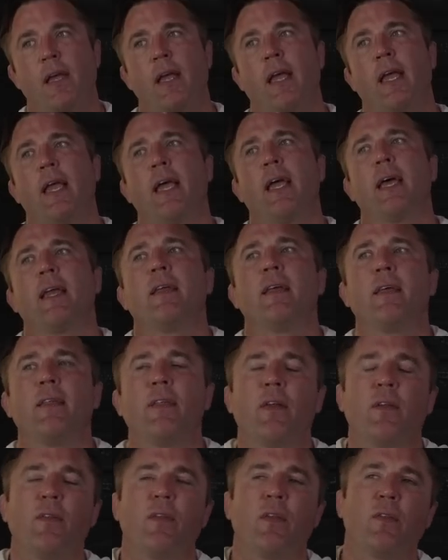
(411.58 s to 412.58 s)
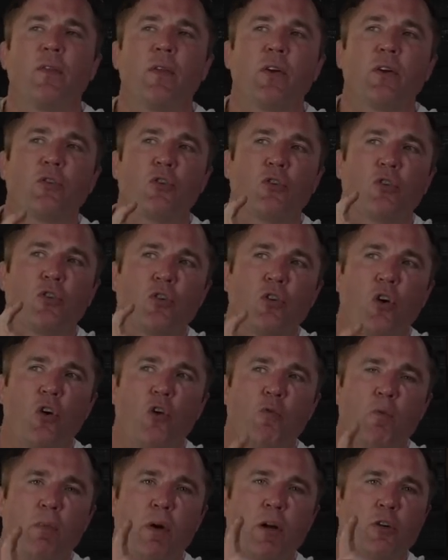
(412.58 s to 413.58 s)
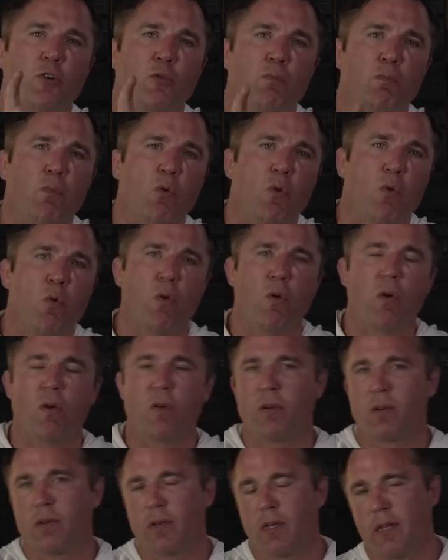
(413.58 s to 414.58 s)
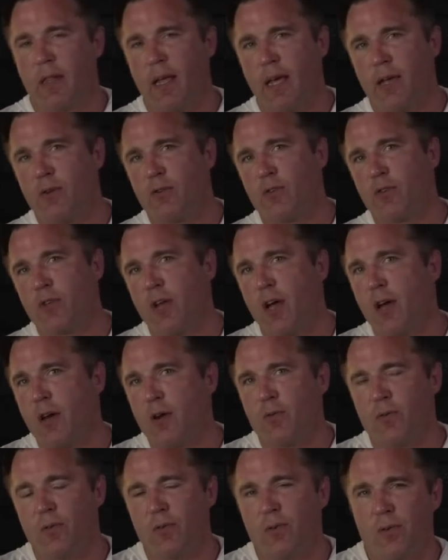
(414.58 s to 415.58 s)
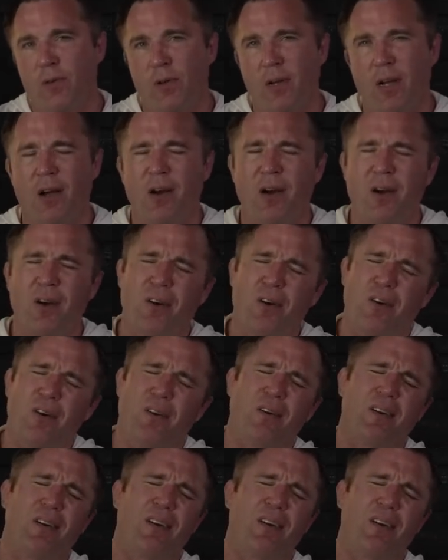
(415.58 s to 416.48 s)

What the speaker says: And there's so much more to that USADA rule. Oh,